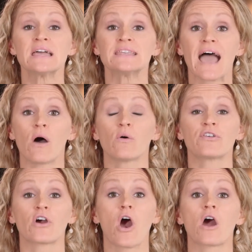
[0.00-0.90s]
Now,
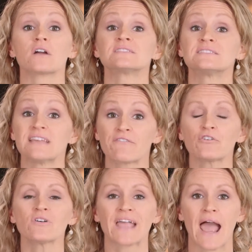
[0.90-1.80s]
there are
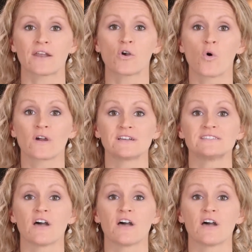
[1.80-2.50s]
several categories